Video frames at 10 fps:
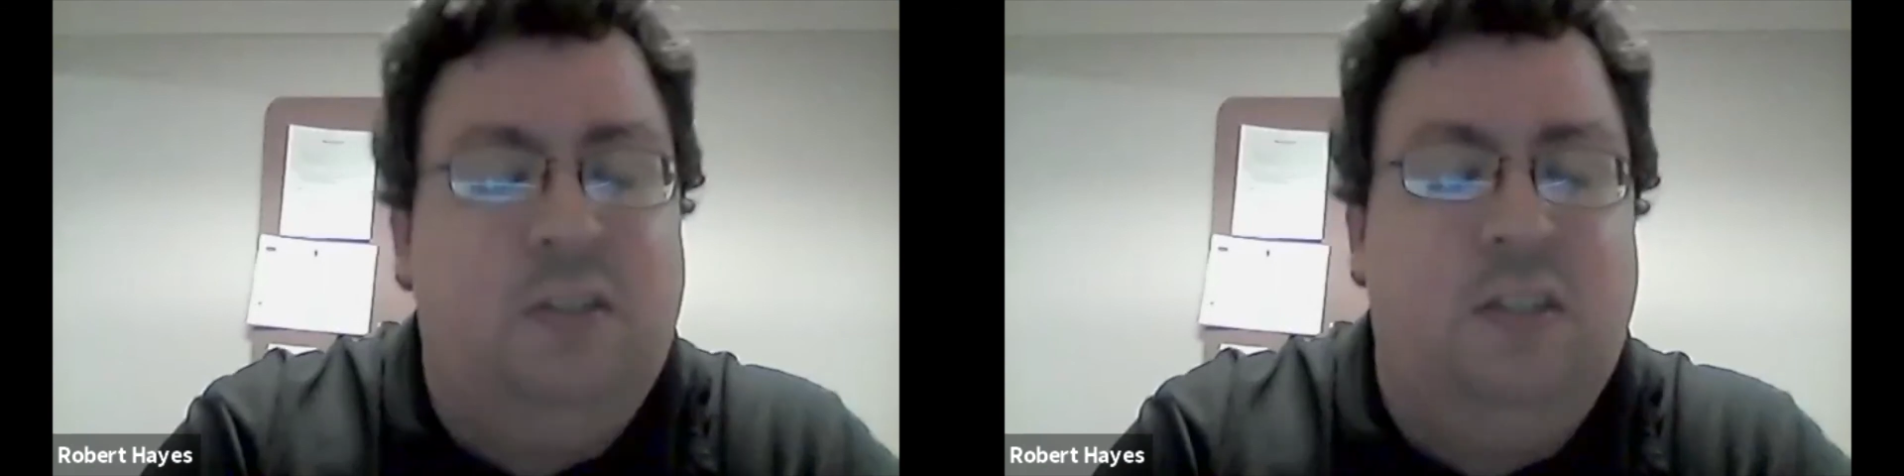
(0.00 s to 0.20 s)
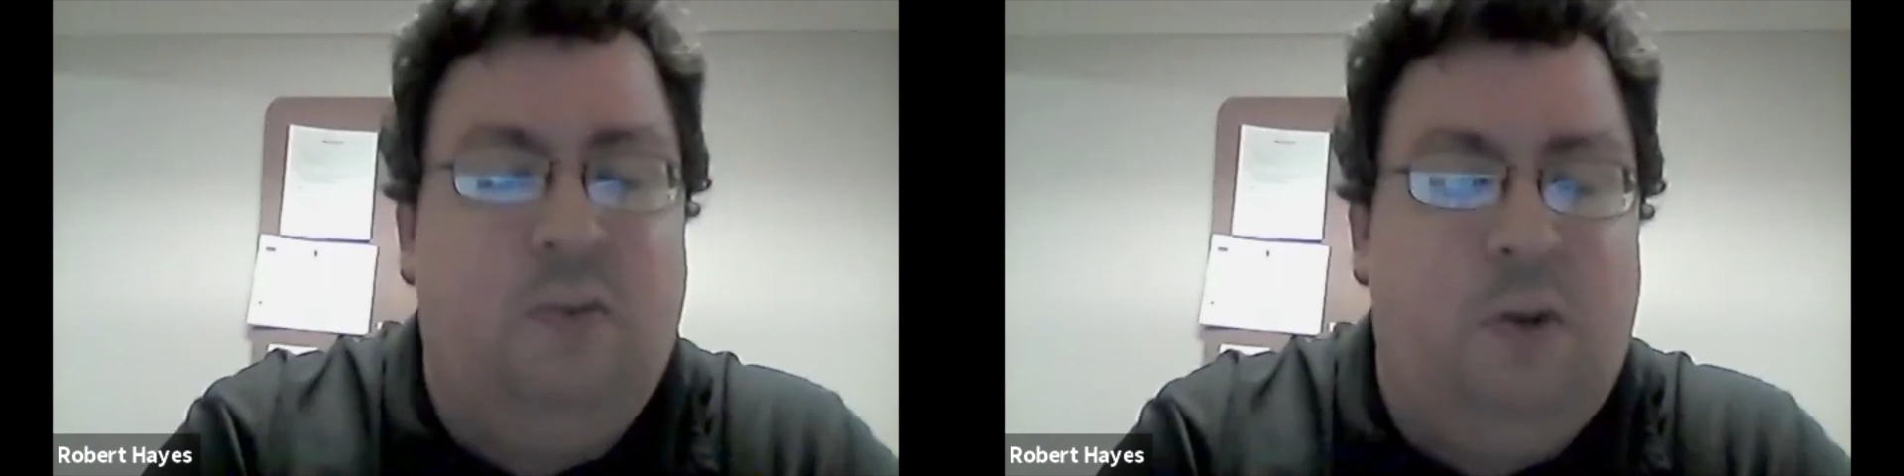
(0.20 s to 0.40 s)

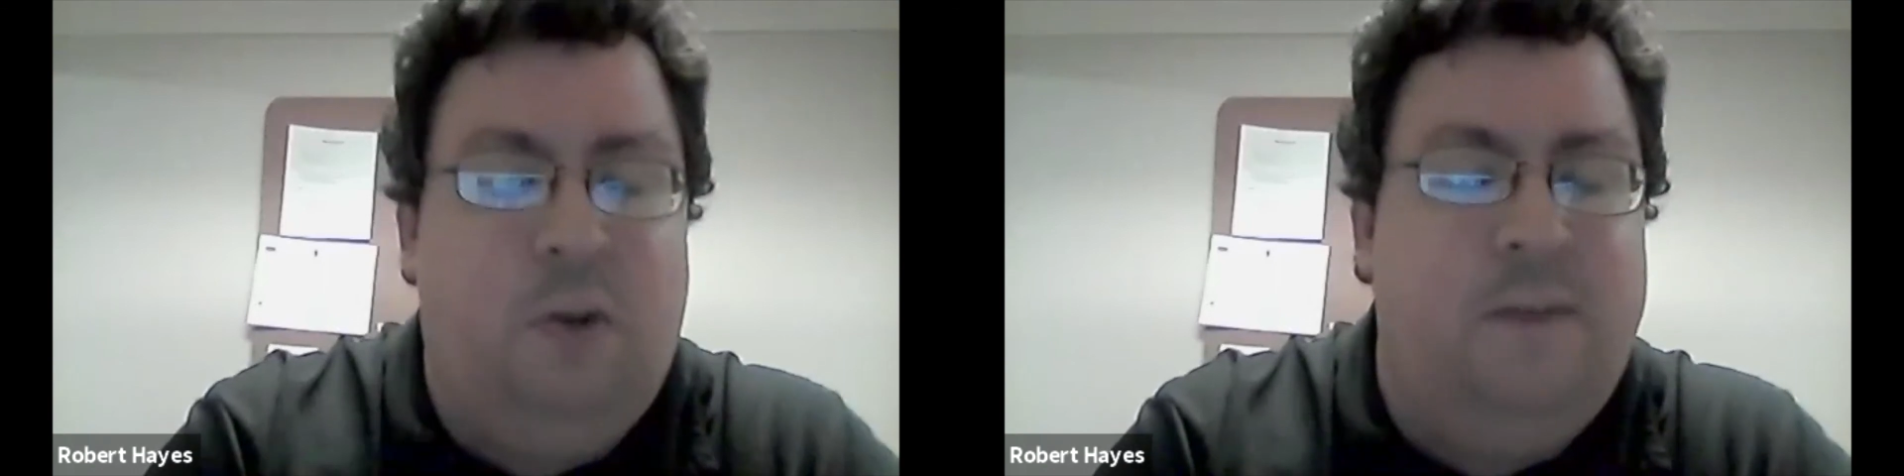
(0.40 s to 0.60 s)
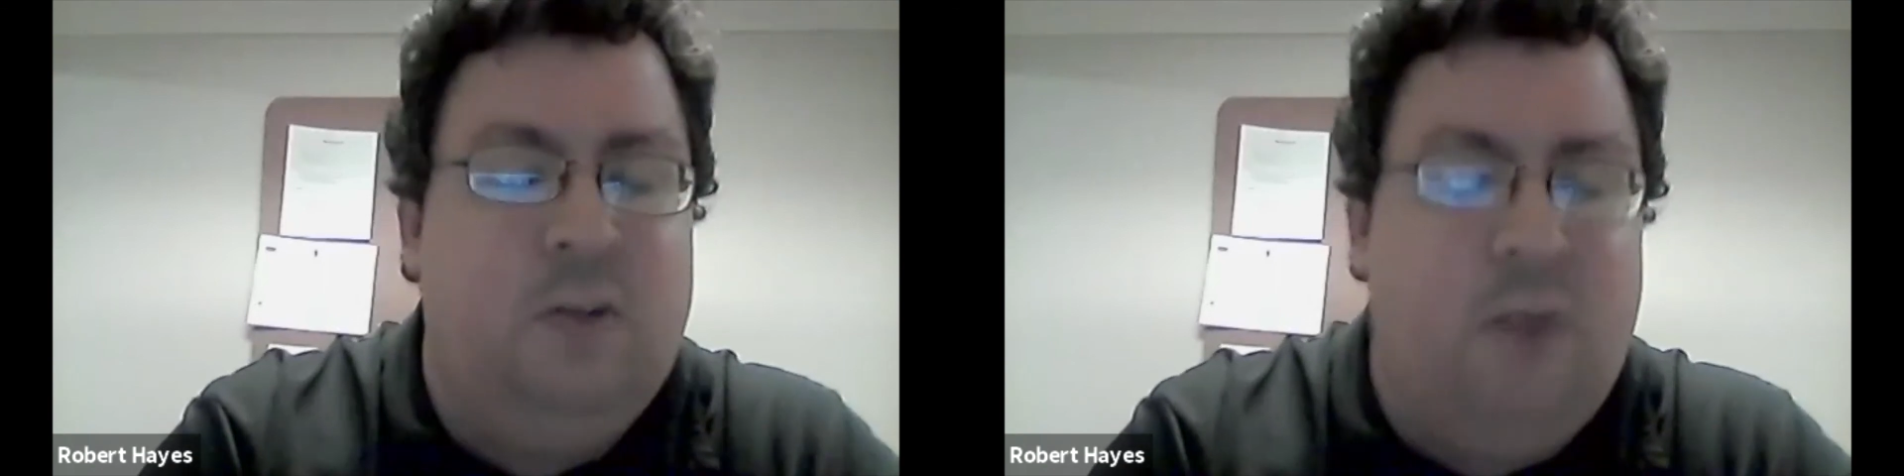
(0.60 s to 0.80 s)
a little
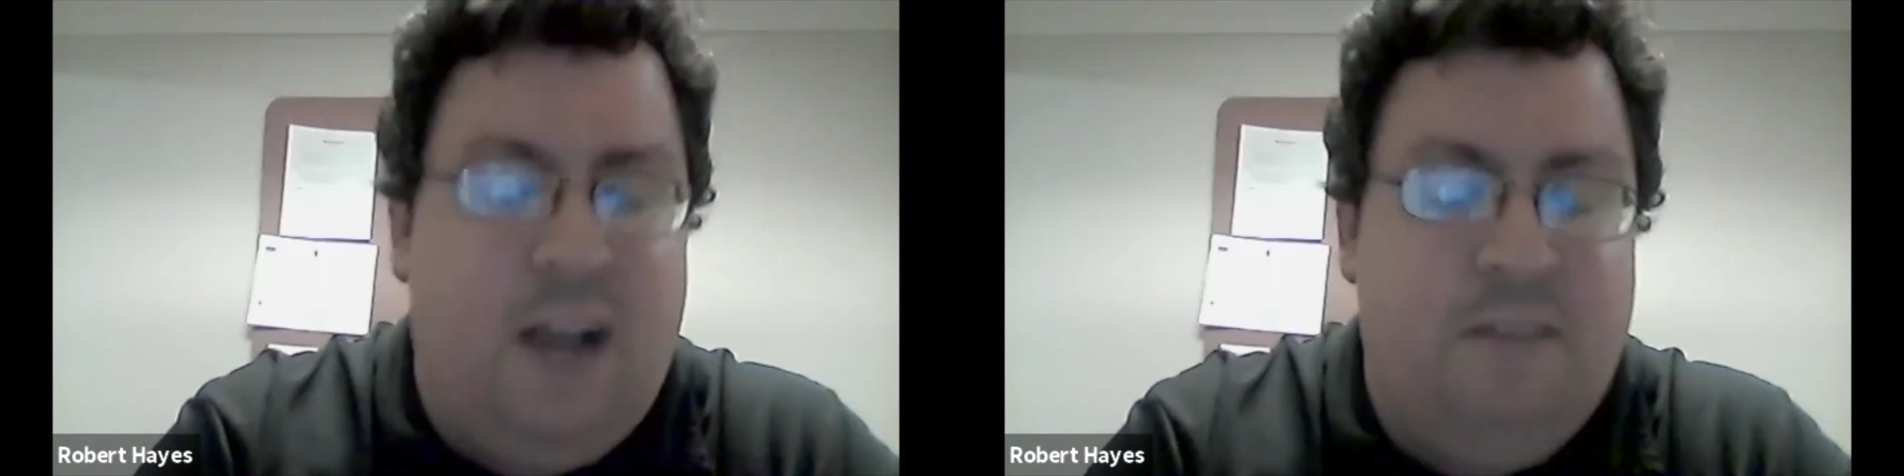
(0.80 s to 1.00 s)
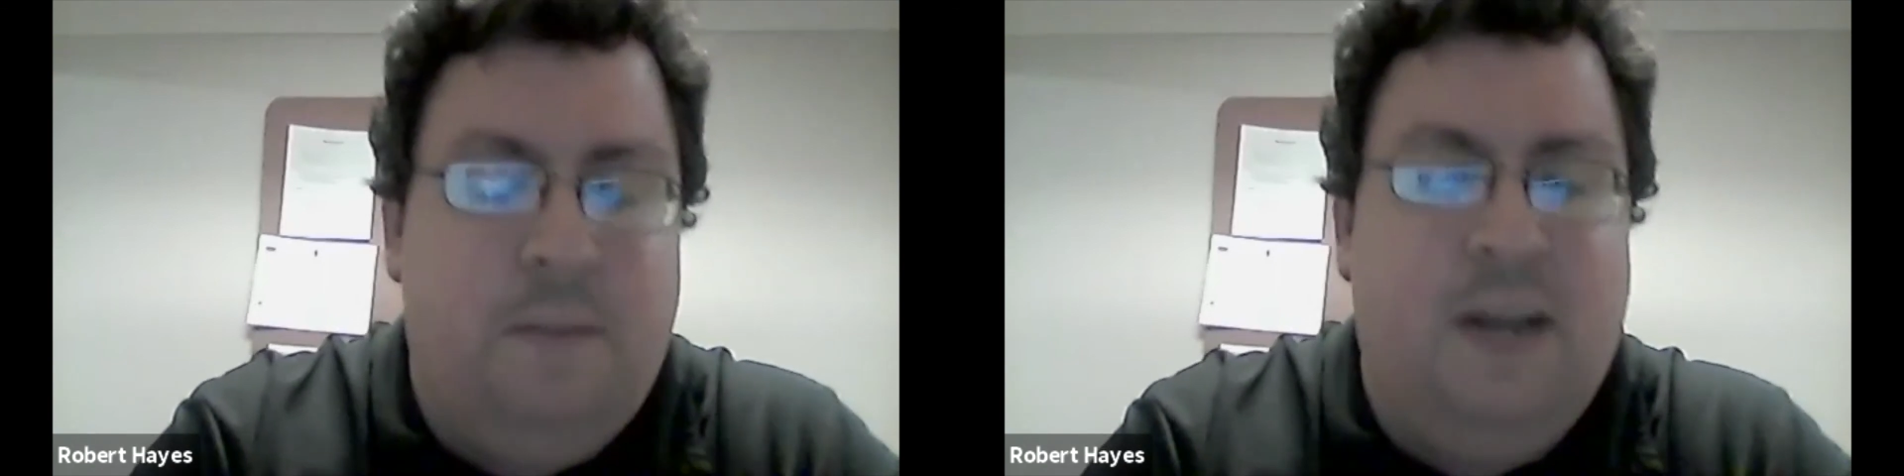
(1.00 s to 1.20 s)
bit of a
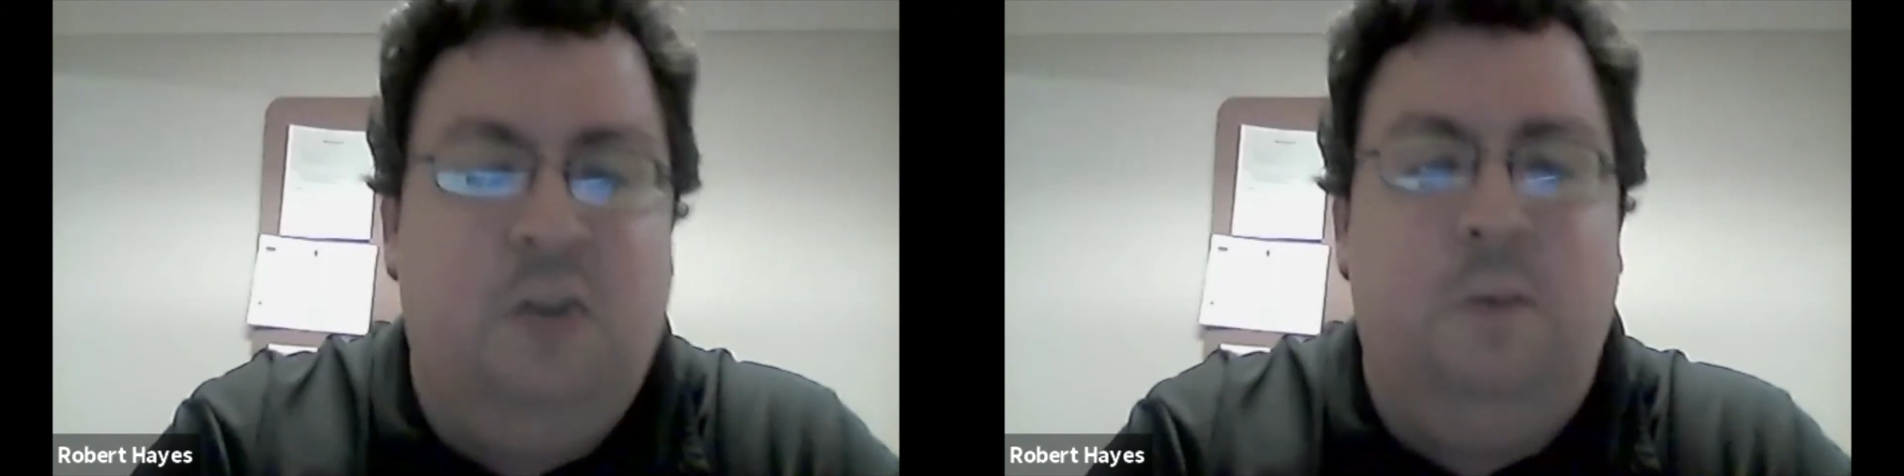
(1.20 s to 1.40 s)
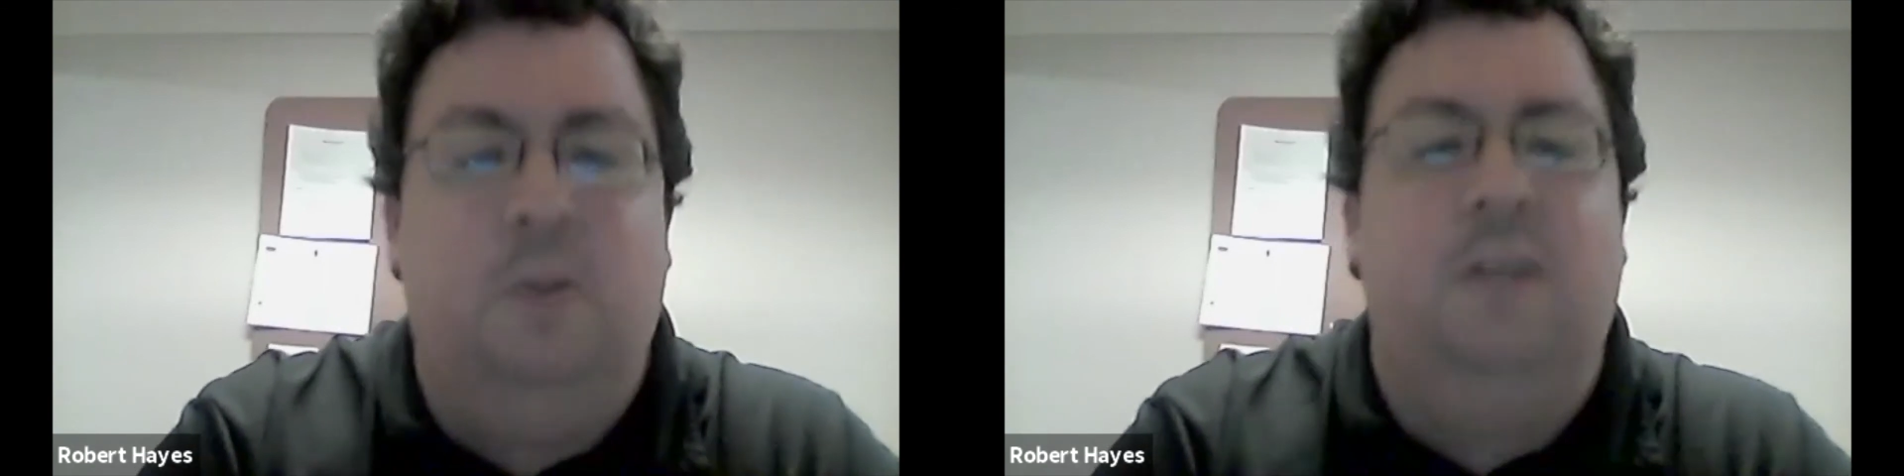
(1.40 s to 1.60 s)
drive, but I
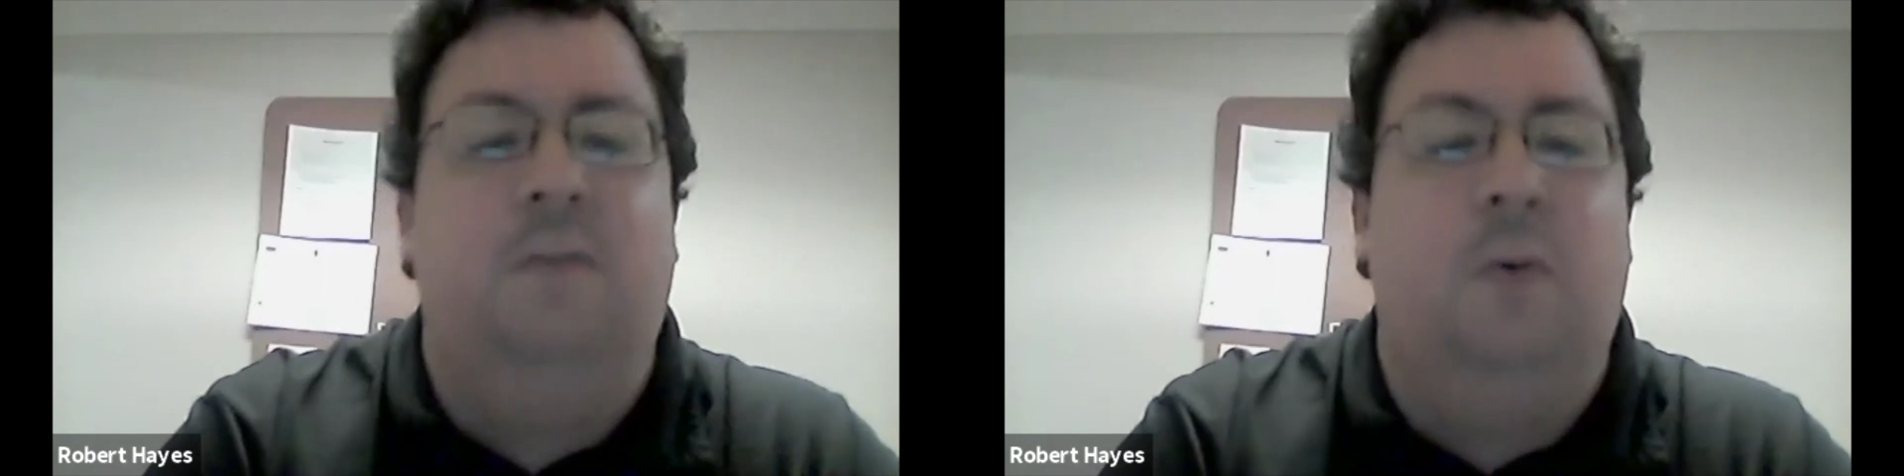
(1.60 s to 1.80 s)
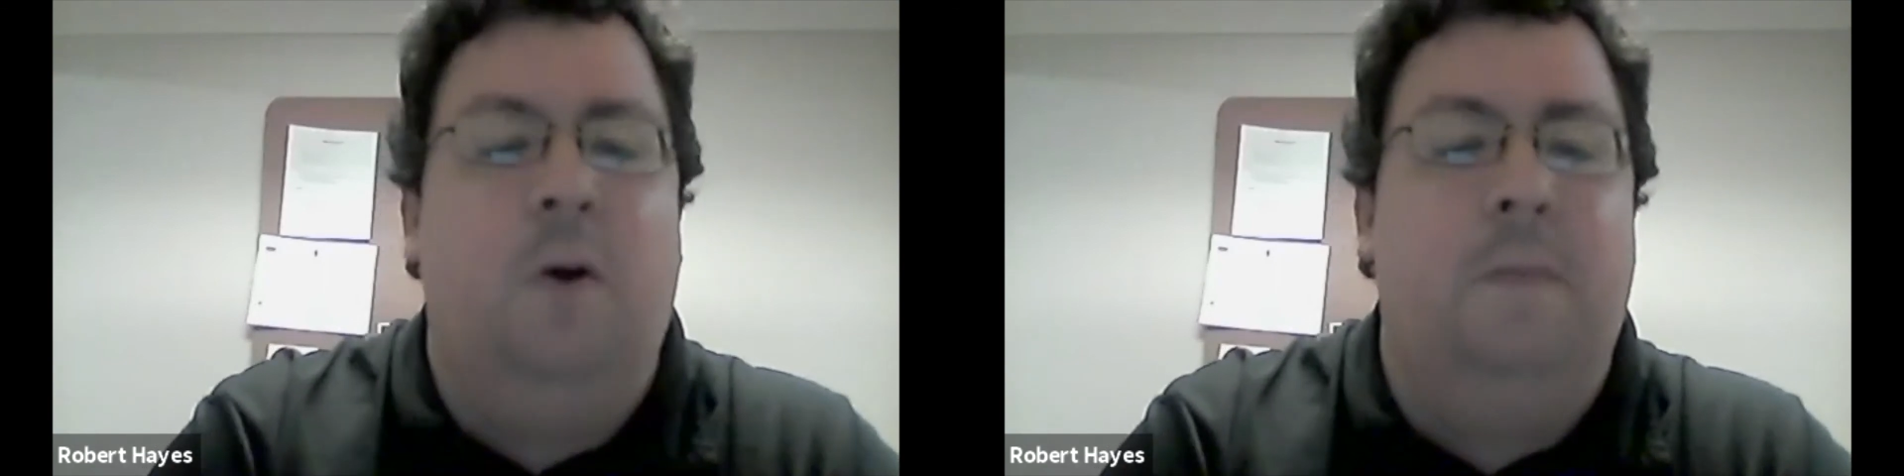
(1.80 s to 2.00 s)
do believe
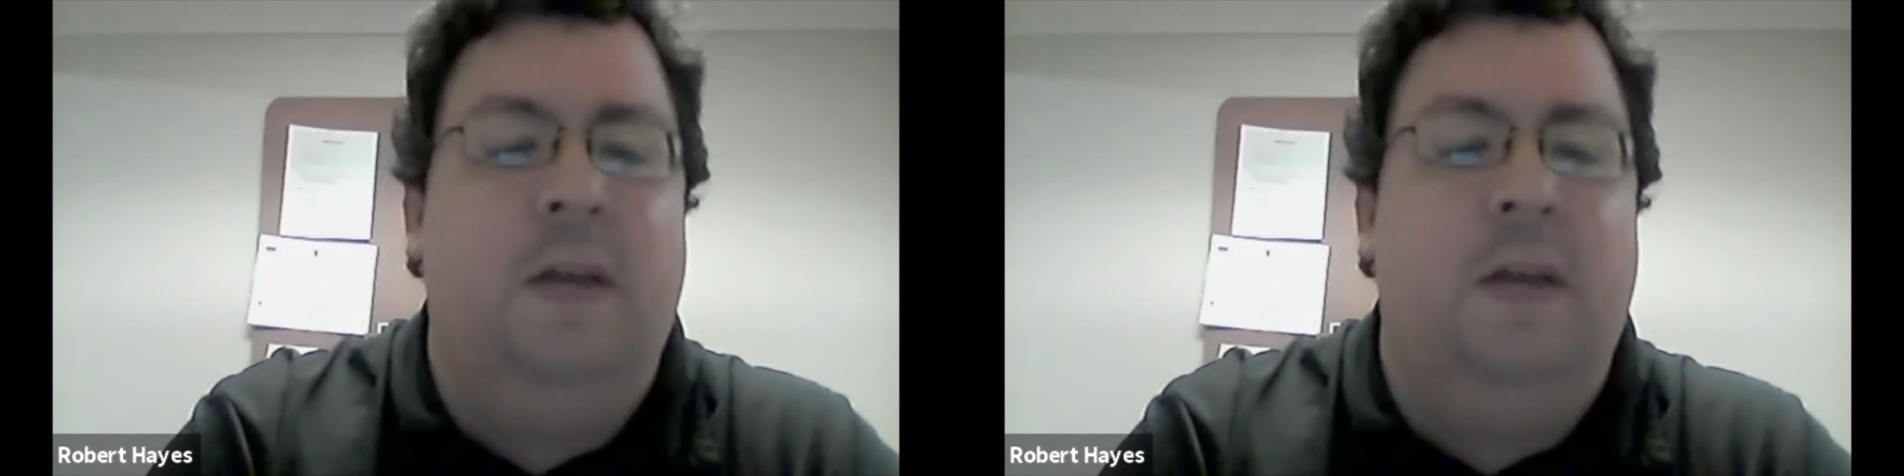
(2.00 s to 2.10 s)
they're open.